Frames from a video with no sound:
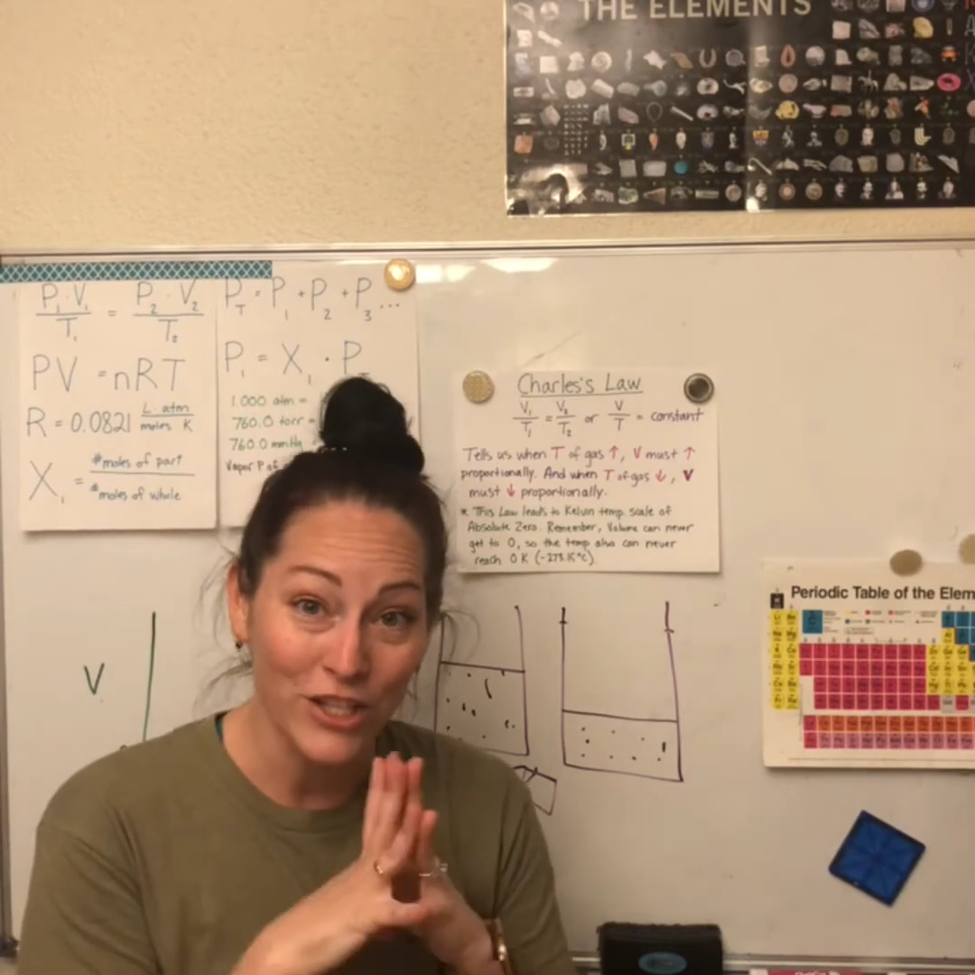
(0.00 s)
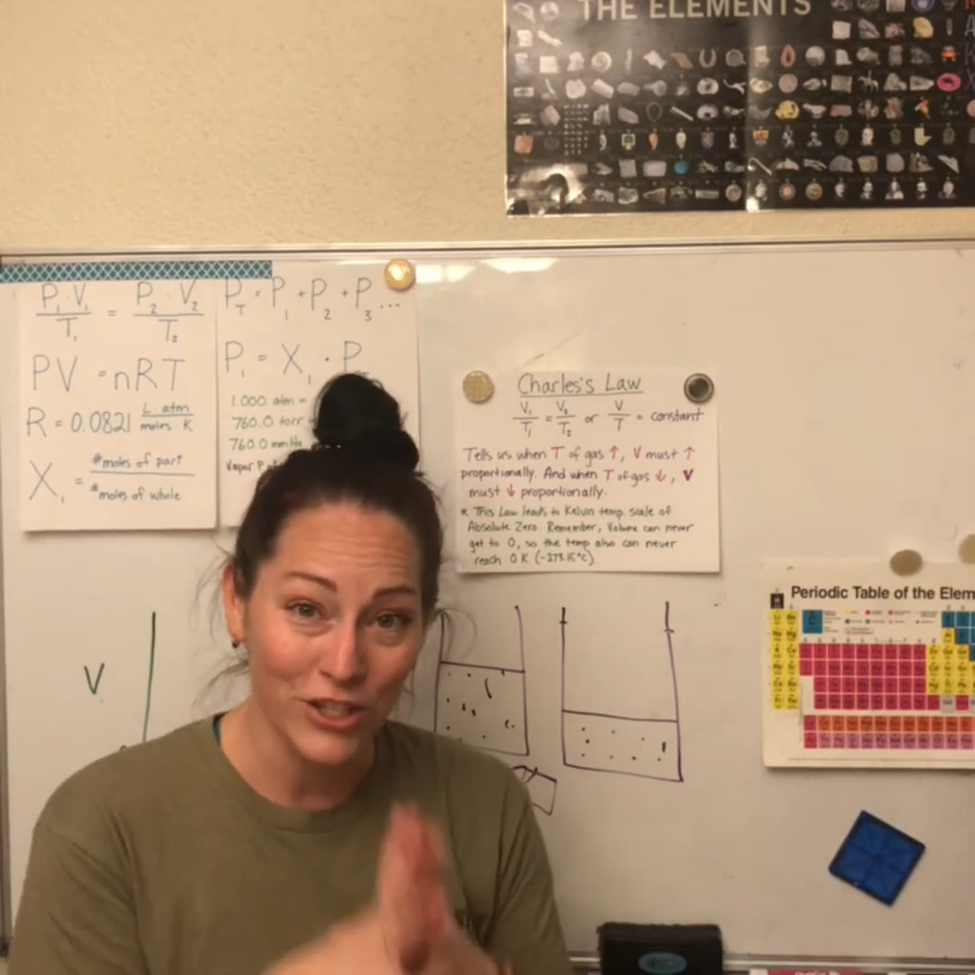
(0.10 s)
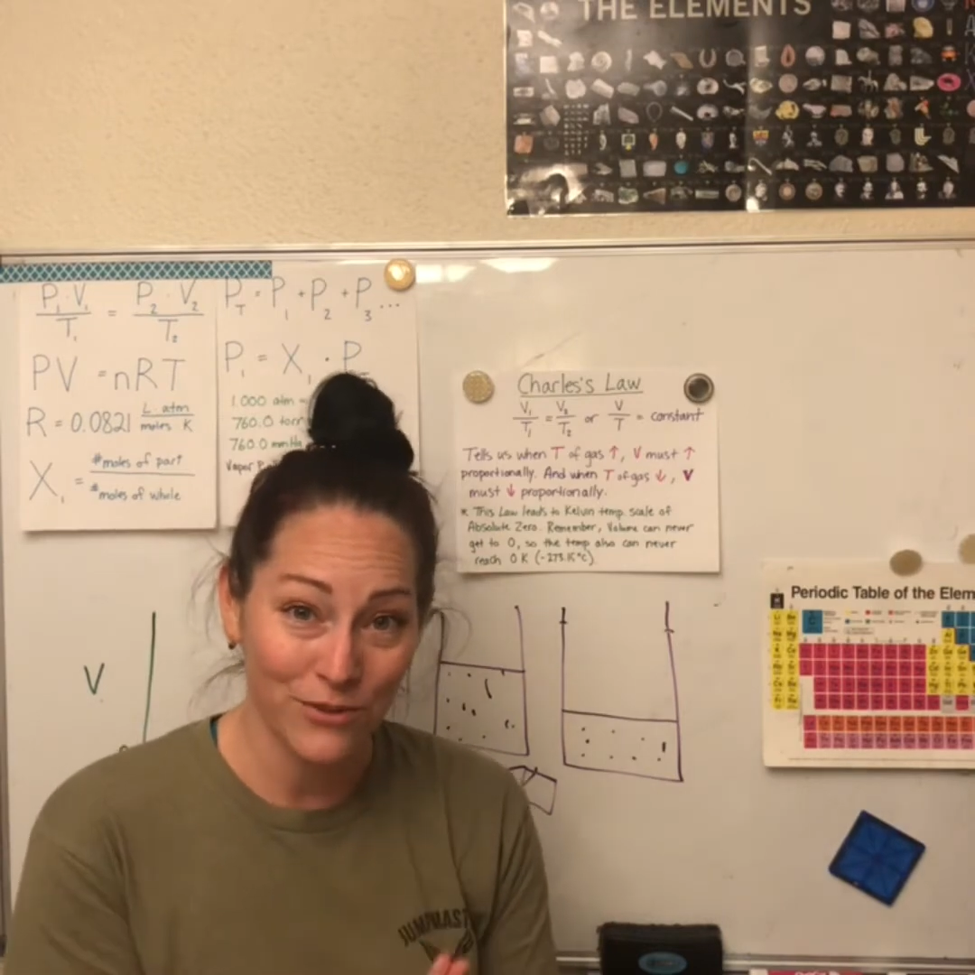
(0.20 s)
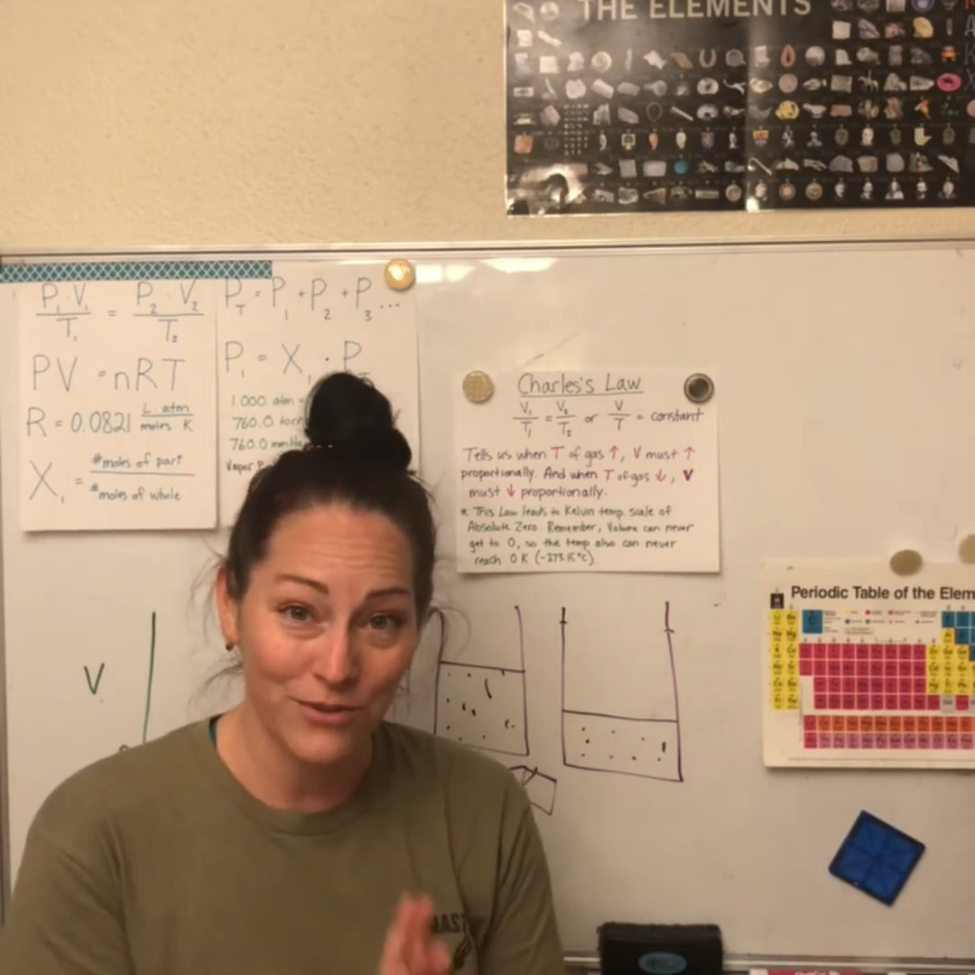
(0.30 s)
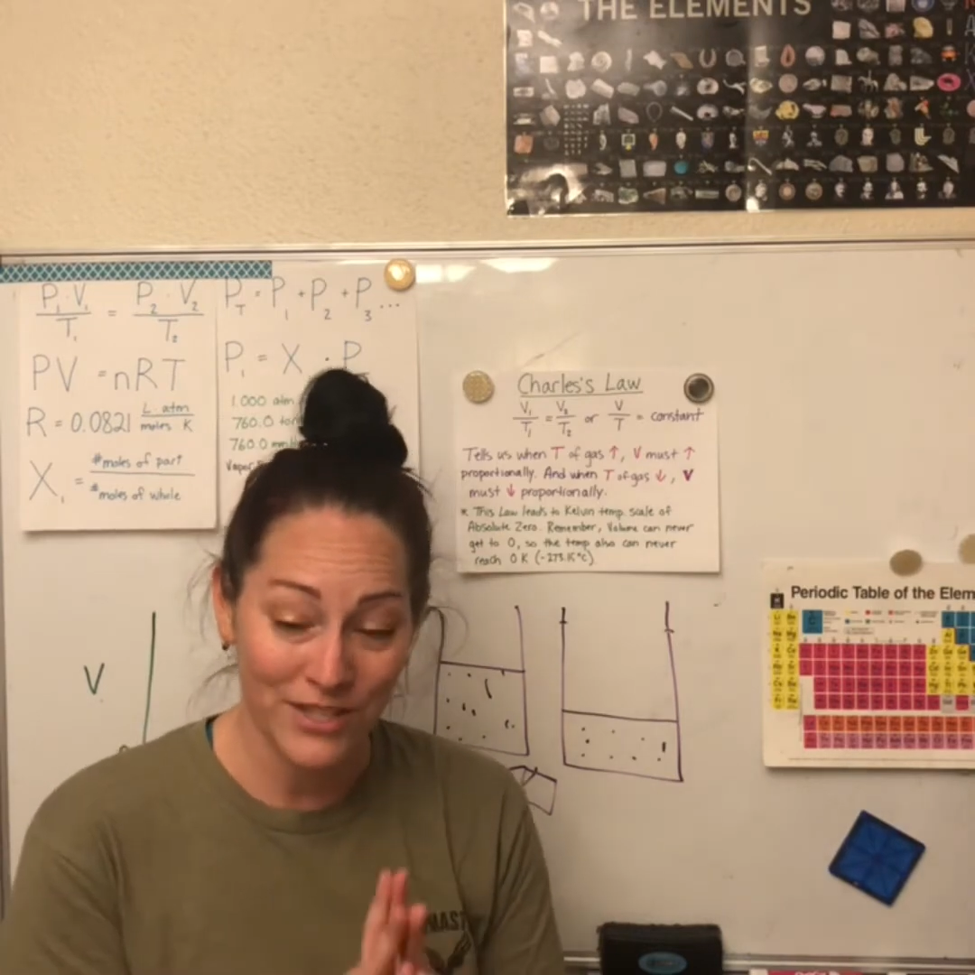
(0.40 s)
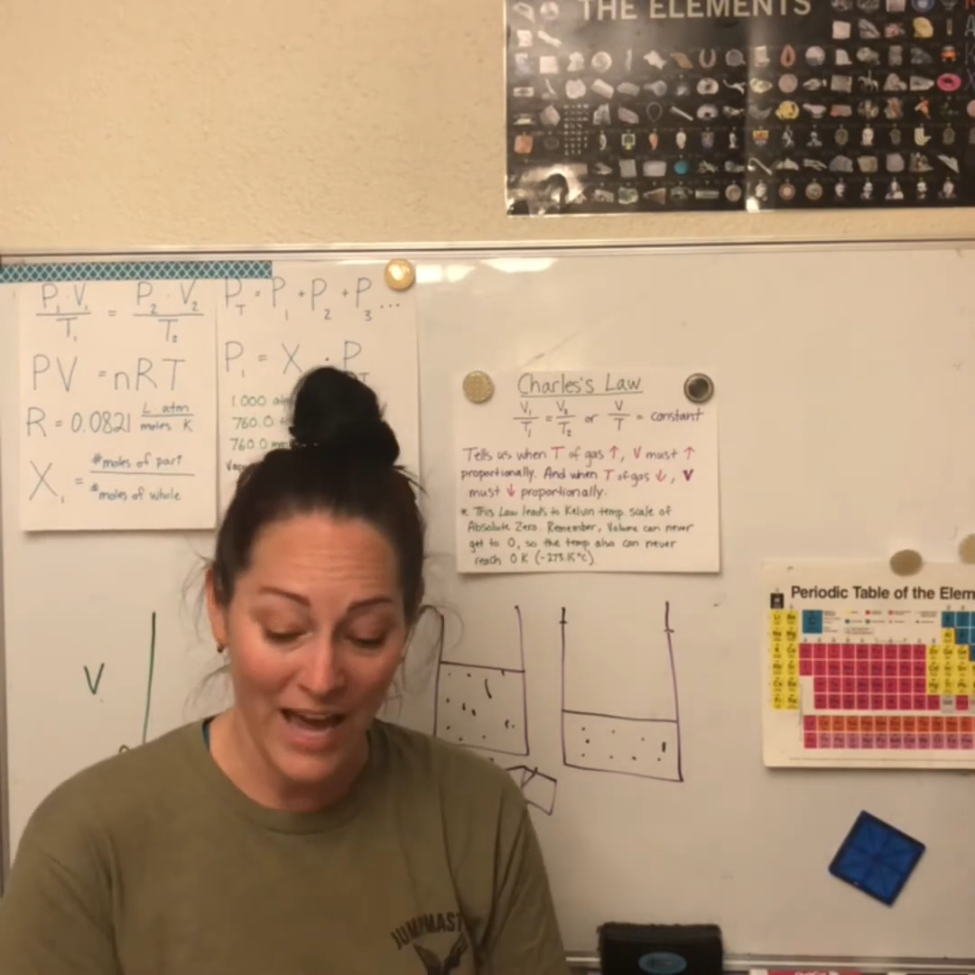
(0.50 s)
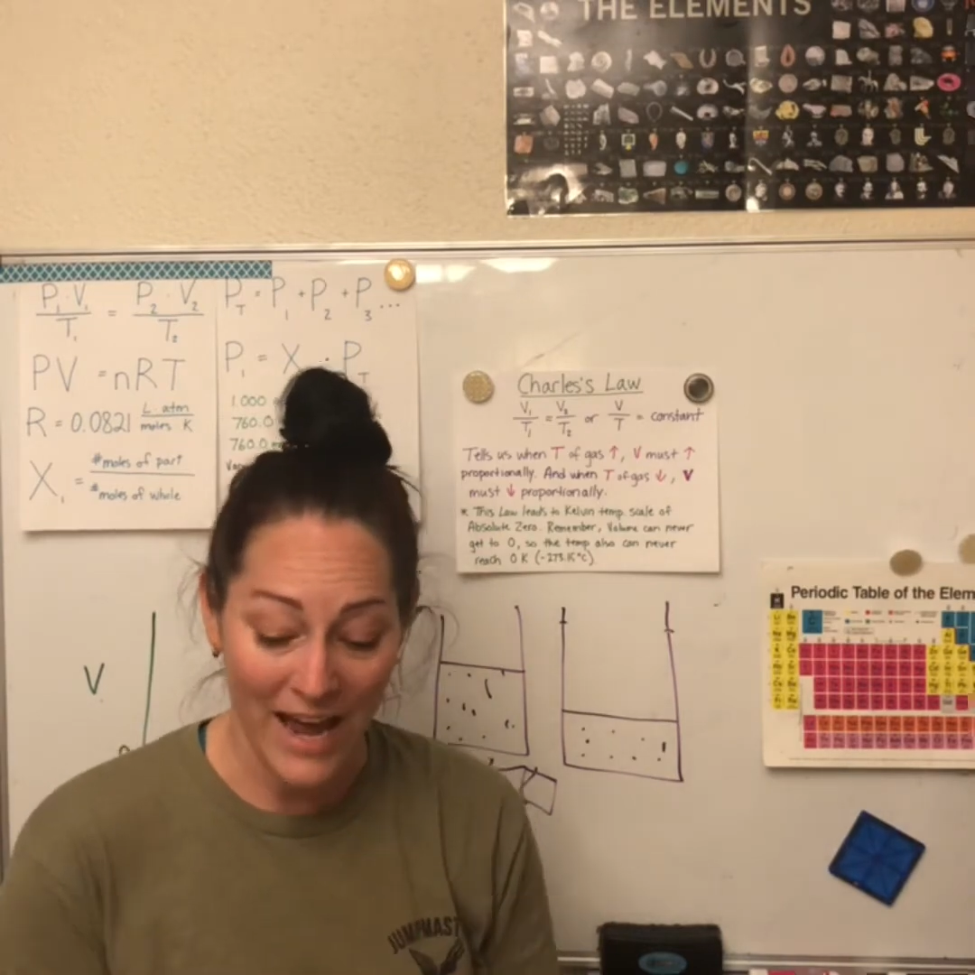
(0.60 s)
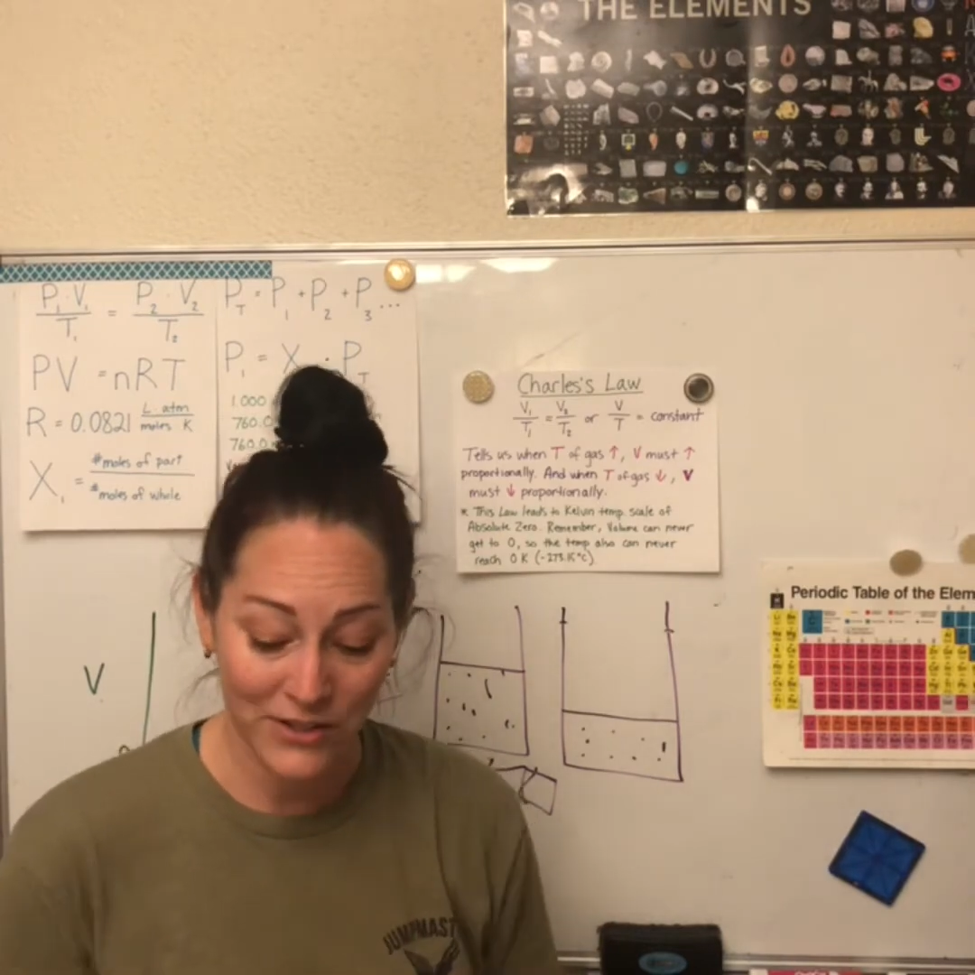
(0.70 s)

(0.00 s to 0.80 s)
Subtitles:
use that.